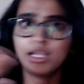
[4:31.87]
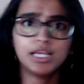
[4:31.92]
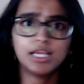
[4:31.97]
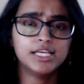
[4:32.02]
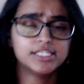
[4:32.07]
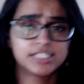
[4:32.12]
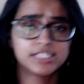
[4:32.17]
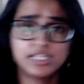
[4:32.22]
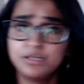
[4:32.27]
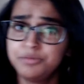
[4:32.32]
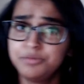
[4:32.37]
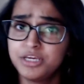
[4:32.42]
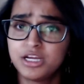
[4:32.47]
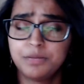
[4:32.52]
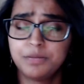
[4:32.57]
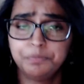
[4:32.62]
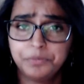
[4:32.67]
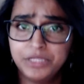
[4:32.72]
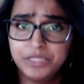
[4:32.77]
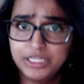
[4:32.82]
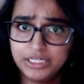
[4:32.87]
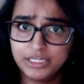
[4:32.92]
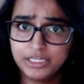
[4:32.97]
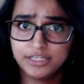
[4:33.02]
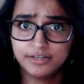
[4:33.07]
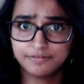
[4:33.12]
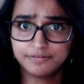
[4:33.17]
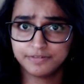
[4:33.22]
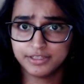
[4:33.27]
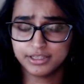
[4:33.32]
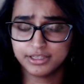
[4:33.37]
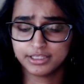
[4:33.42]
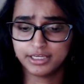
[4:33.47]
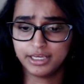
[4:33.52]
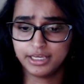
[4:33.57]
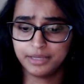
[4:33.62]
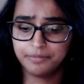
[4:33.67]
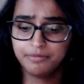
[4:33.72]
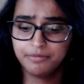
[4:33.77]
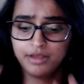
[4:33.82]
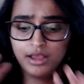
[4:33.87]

is going to be a completely different thing.